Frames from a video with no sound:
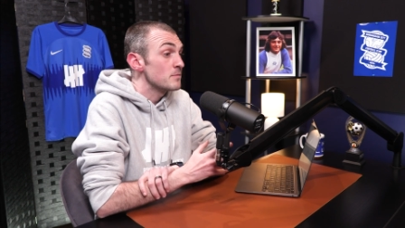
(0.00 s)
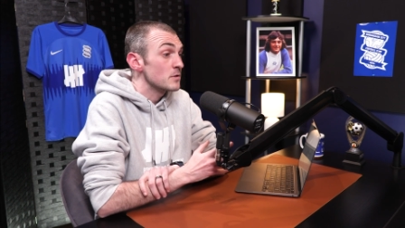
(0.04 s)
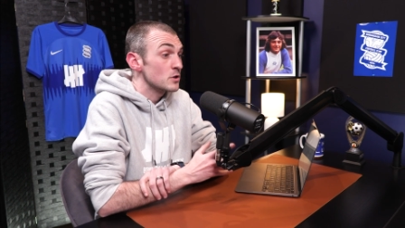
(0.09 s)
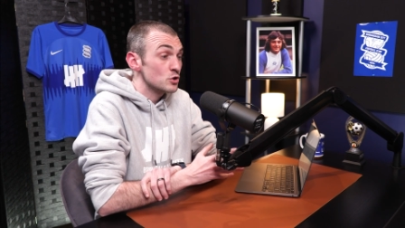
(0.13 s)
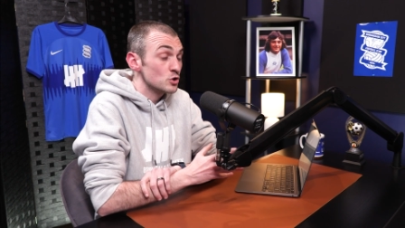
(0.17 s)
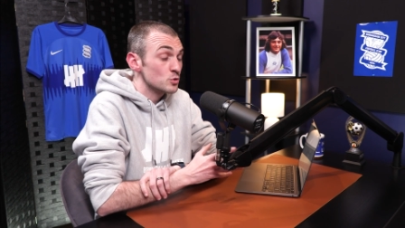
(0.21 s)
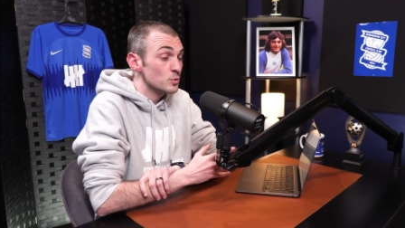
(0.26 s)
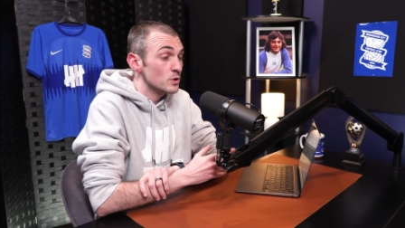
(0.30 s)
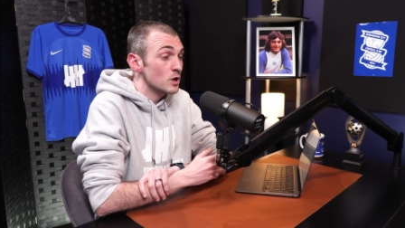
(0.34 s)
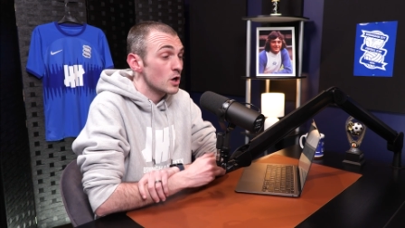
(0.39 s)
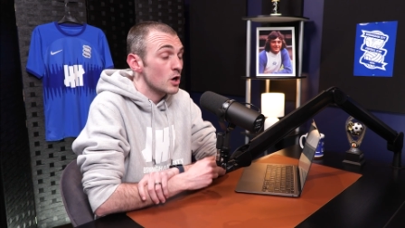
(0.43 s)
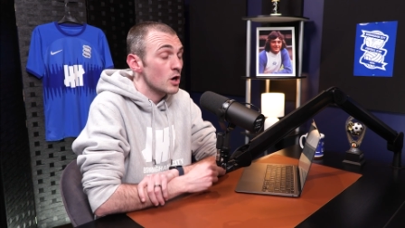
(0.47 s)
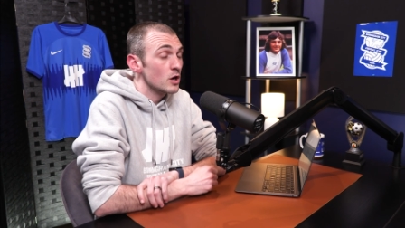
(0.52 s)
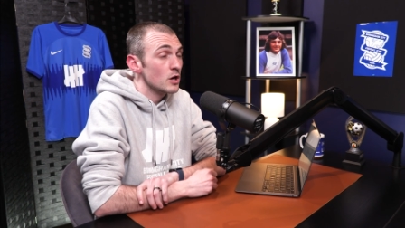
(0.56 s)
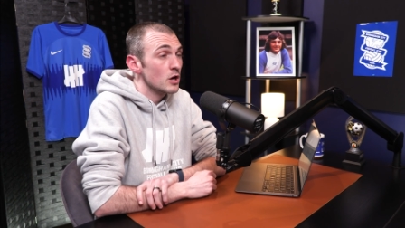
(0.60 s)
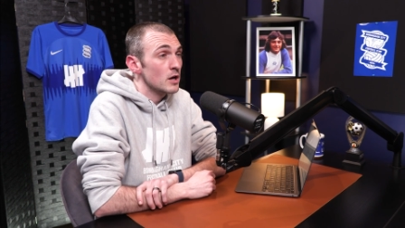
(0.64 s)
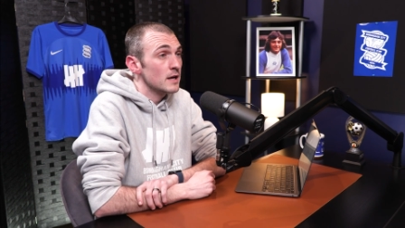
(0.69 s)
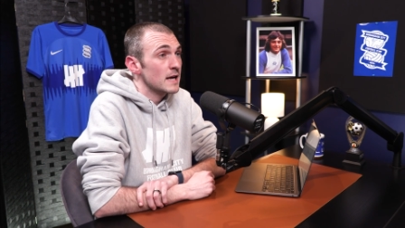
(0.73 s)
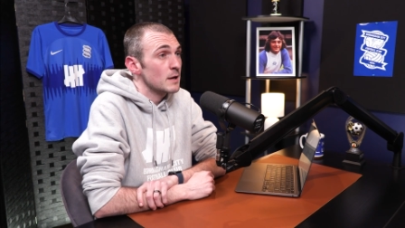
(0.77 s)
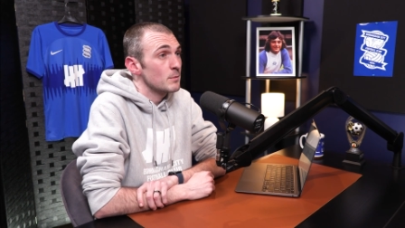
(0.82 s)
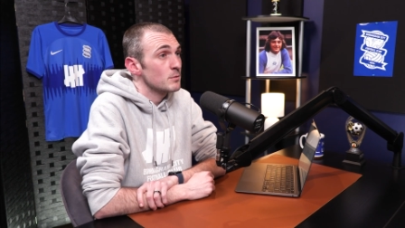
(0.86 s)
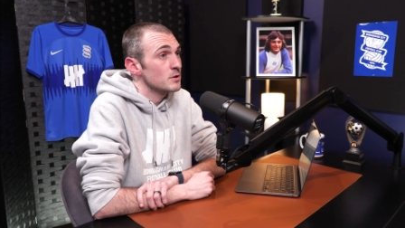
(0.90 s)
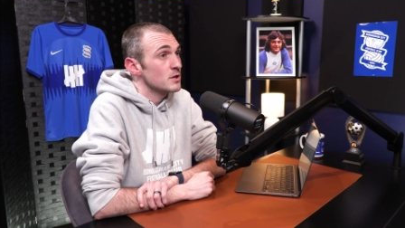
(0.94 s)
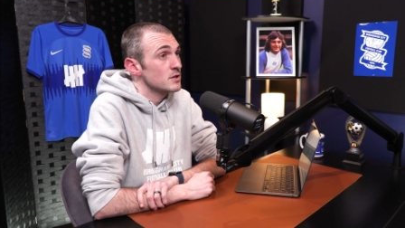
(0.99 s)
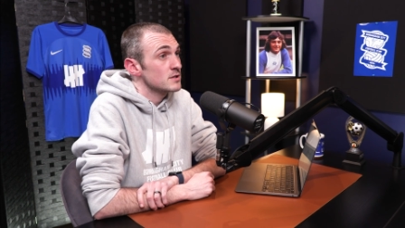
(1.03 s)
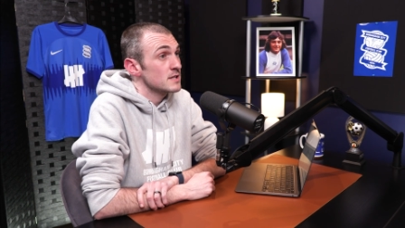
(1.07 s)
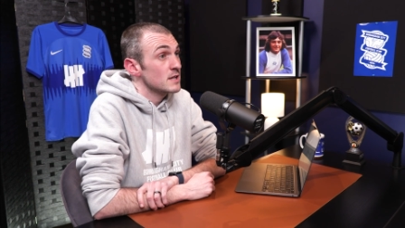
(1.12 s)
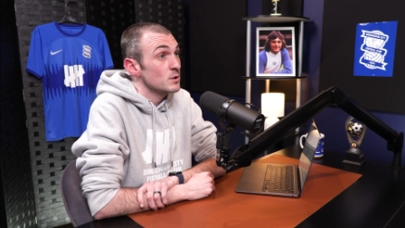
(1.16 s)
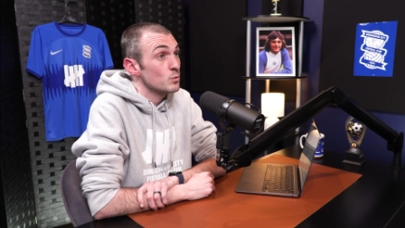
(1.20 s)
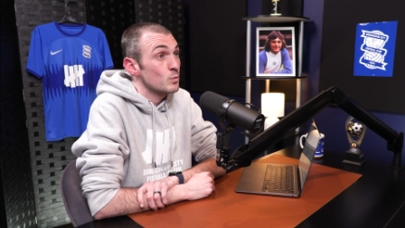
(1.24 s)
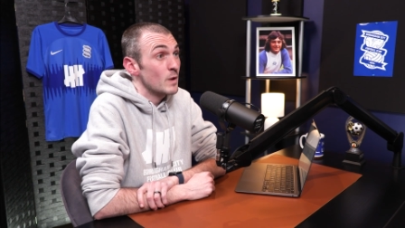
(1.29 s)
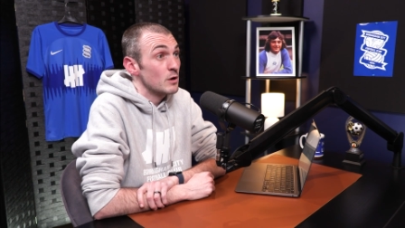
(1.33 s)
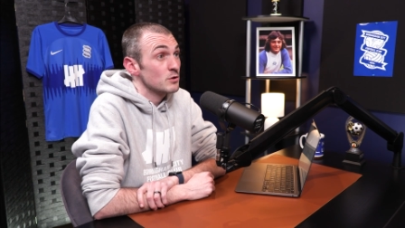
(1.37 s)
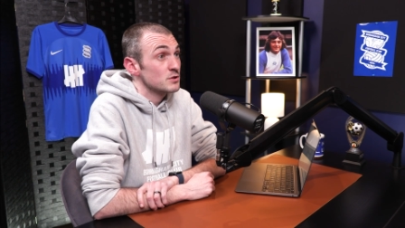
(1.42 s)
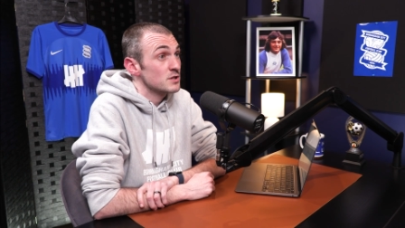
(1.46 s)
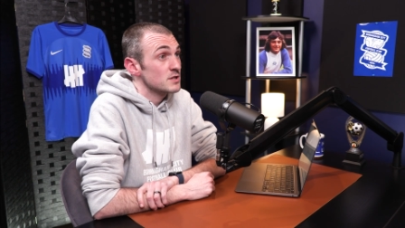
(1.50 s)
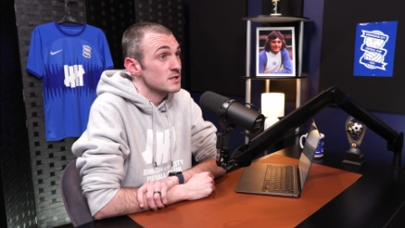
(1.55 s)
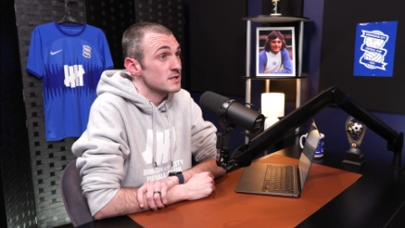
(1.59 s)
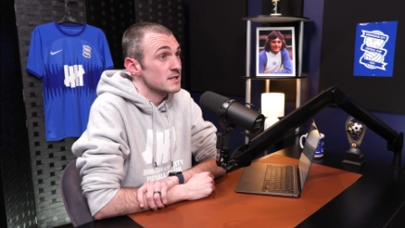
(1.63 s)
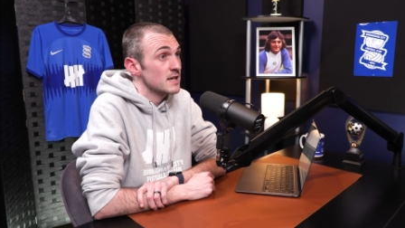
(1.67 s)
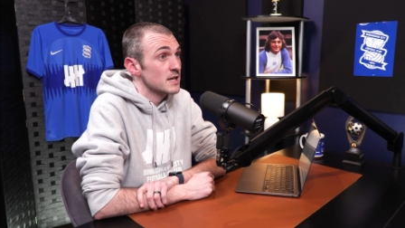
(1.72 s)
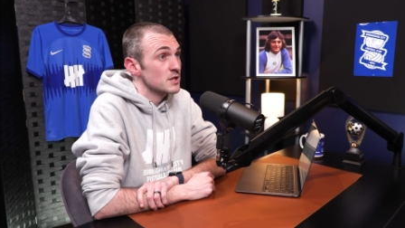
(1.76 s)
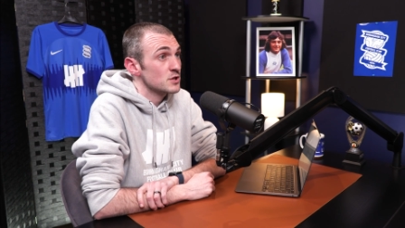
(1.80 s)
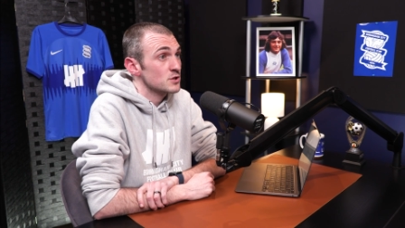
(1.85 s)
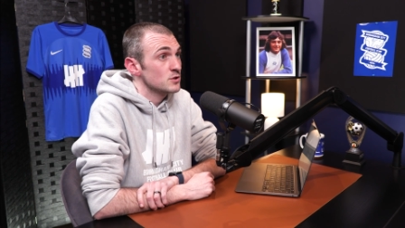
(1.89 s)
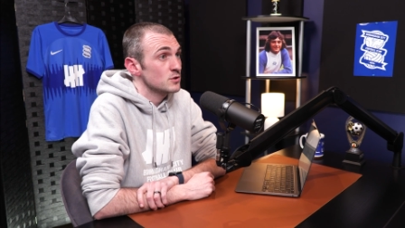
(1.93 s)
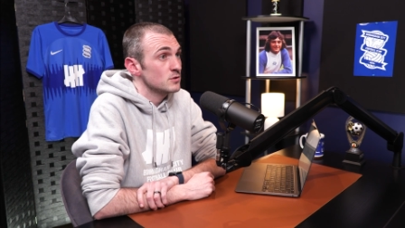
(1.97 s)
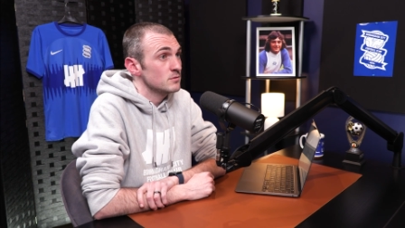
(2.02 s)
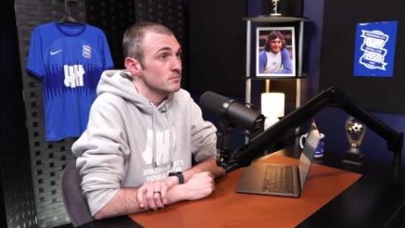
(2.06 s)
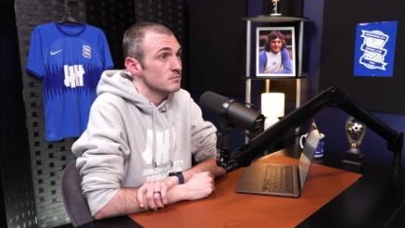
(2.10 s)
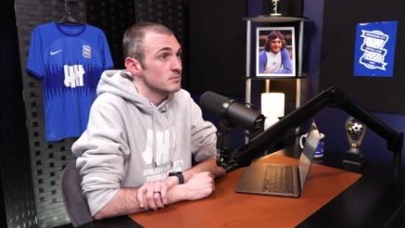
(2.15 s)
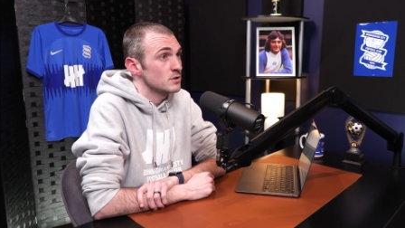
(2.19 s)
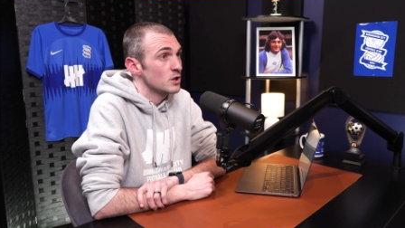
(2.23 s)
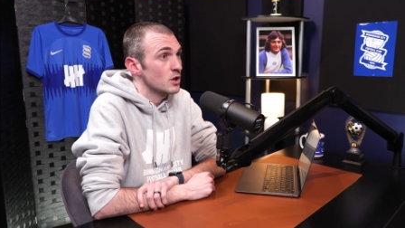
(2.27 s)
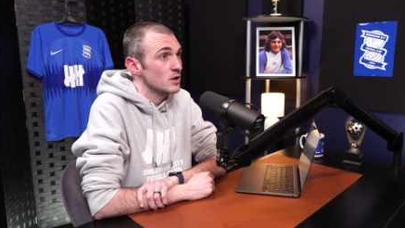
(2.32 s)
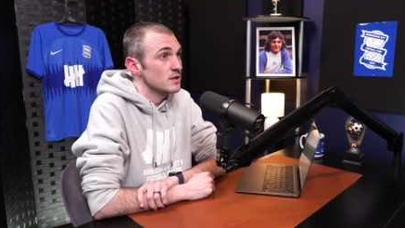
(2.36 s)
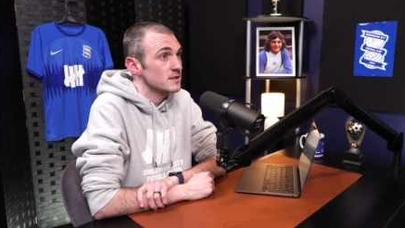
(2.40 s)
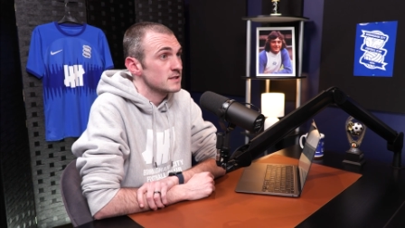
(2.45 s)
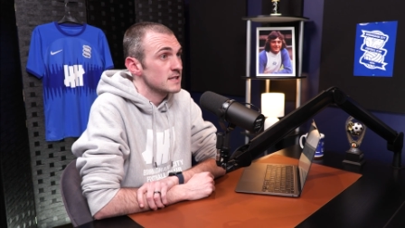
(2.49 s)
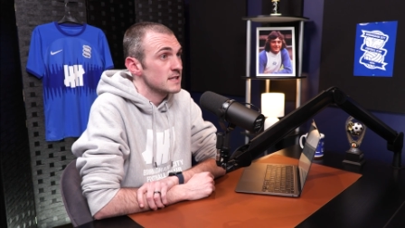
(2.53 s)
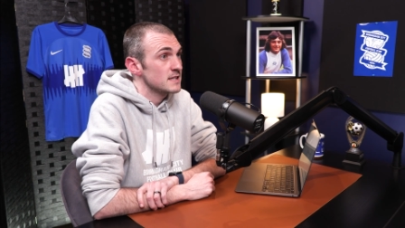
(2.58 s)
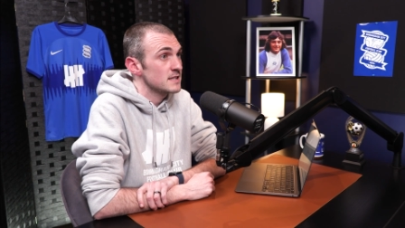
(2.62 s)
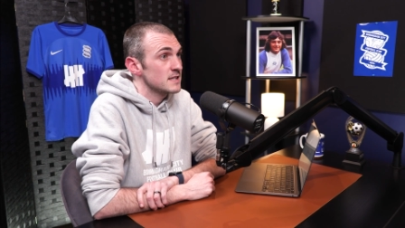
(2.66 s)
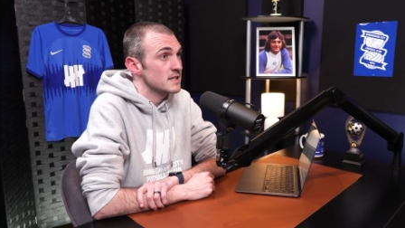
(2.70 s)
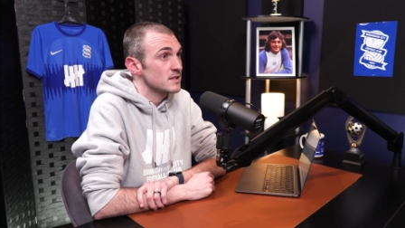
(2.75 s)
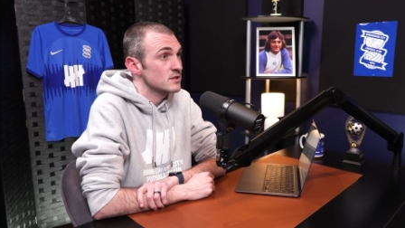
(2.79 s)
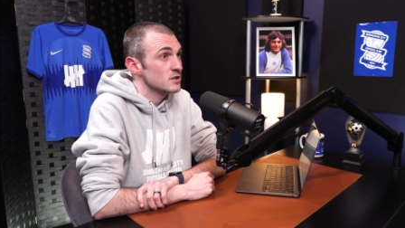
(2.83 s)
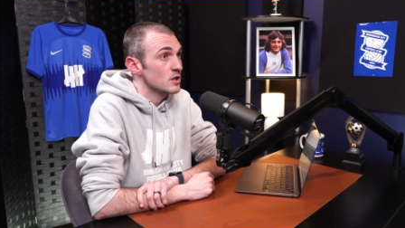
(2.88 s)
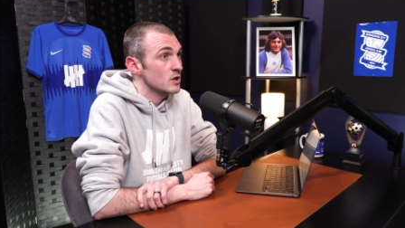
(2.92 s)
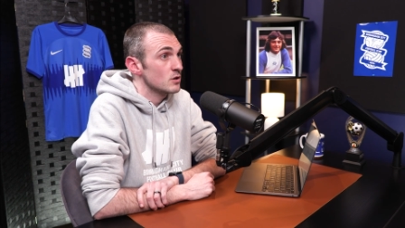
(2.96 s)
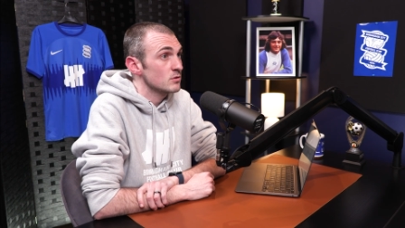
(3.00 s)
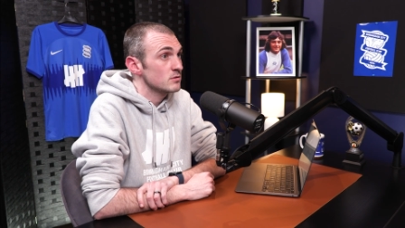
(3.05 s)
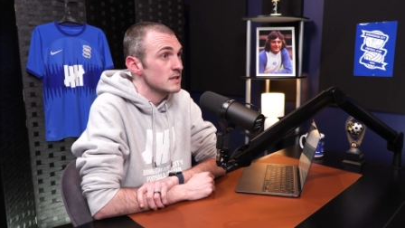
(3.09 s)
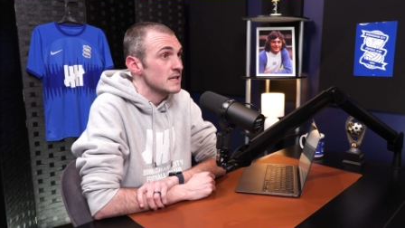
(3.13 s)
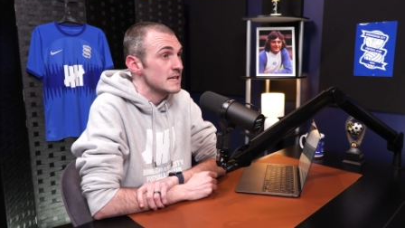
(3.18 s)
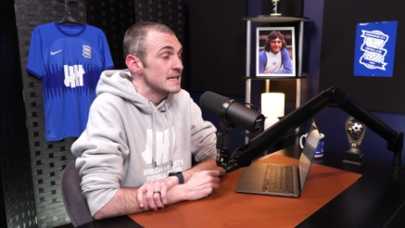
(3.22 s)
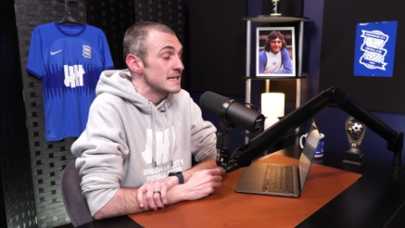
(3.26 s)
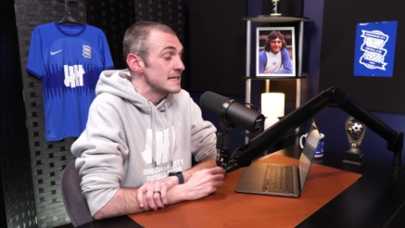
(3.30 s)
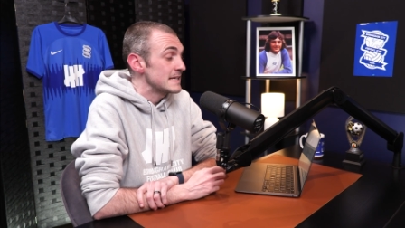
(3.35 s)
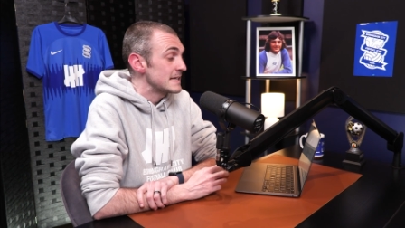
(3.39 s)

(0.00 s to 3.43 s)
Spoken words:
Just want to highlight again what you said. Welsh international, 19 years old.